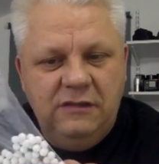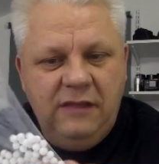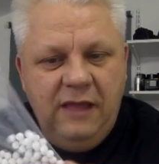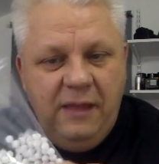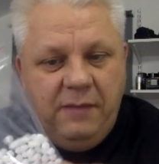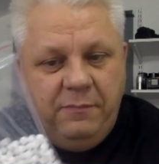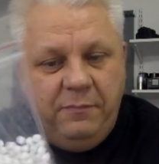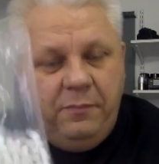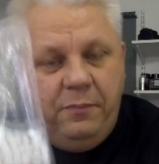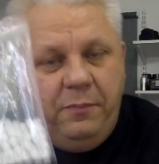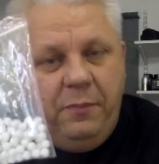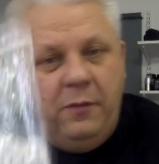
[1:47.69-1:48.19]

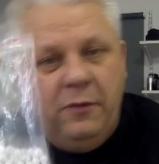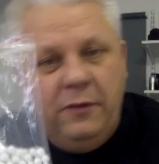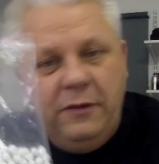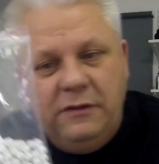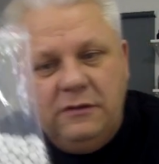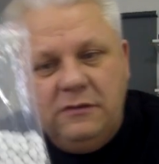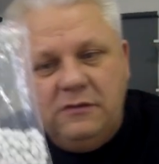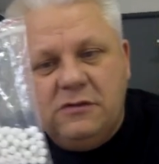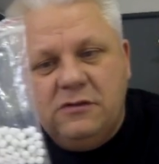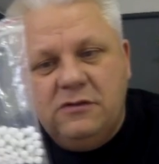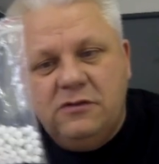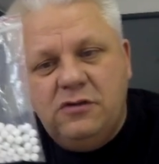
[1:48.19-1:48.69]
They're
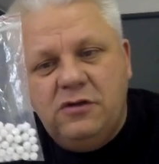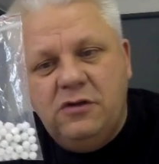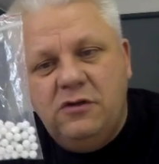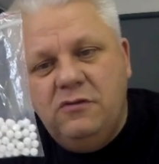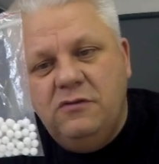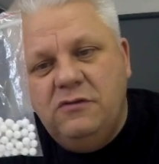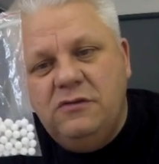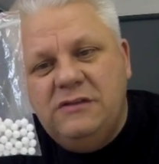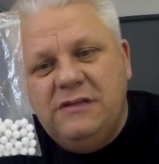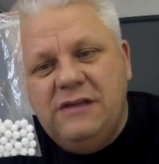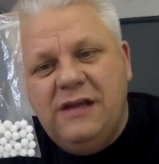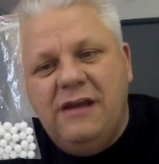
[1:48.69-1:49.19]

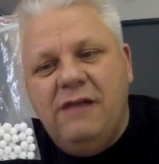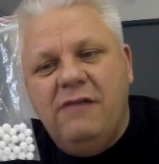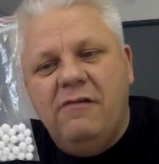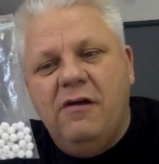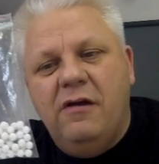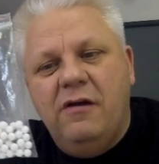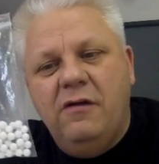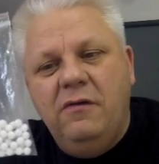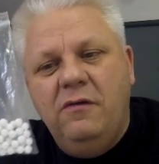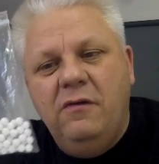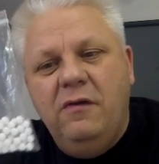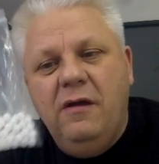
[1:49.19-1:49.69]

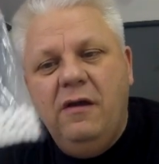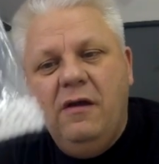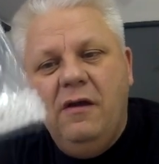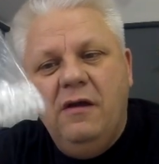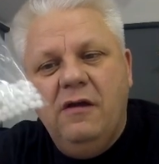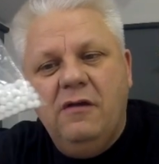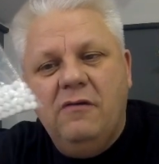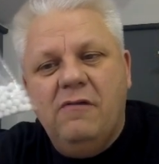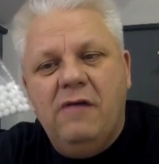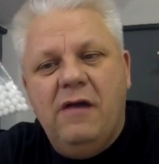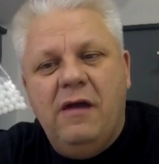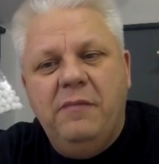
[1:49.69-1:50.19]
0.20
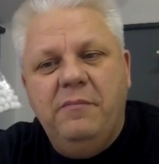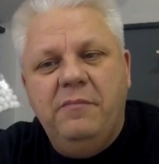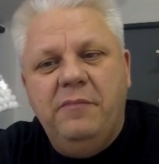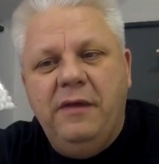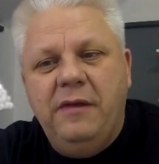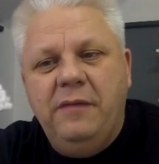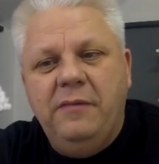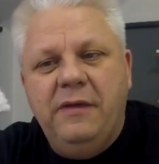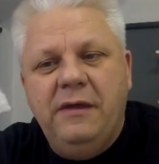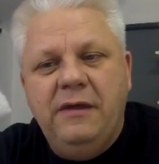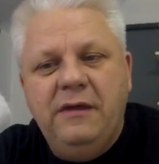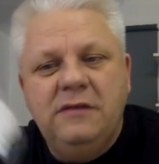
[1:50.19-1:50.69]
gram
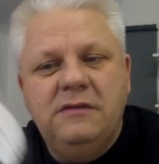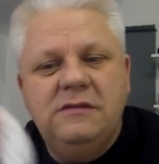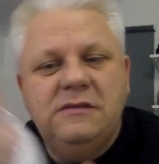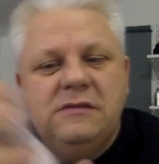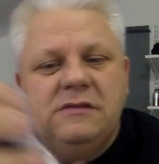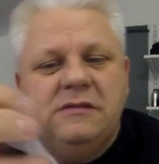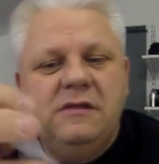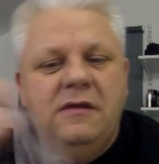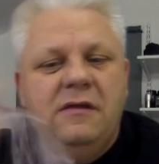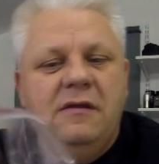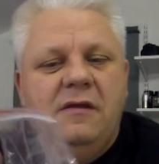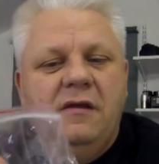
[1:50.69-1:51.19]
BBs.